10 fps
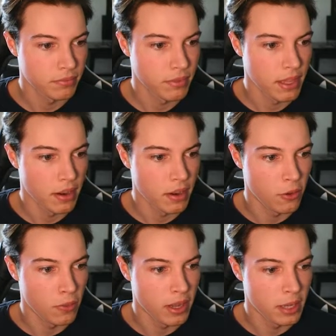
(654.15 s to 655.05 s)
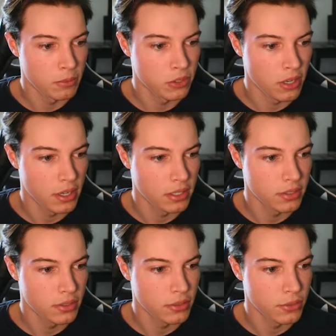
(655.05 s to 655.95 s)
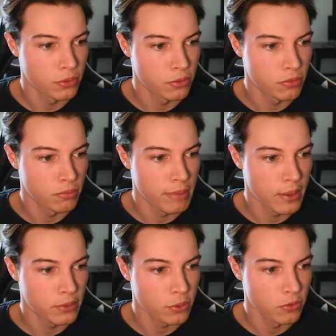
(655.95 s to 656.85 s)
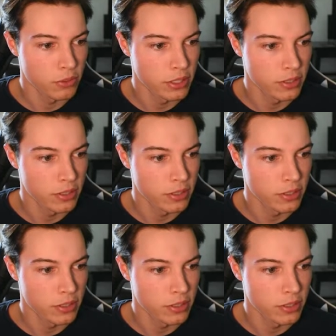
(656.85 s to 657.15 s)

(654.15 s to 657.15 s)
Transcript: I don't know why I'm trying to mouse over it.